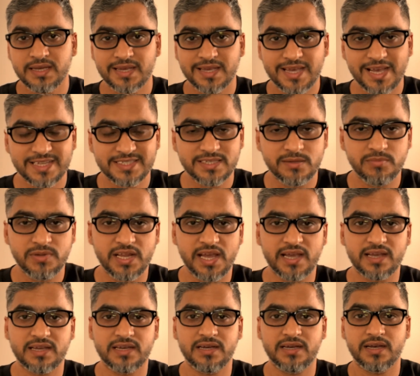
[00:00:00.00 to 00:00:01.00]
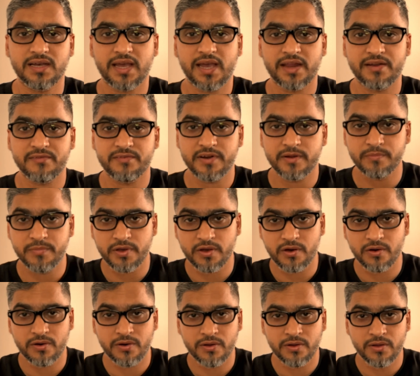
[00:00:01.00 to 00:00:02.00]
Casablanca and
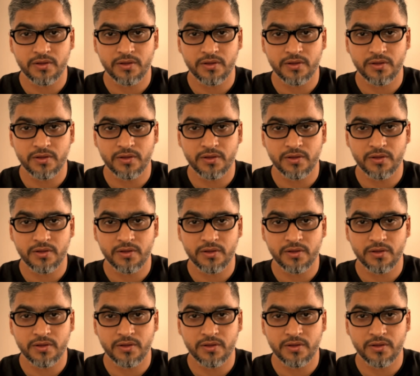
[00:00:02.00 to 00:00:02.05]
Rabat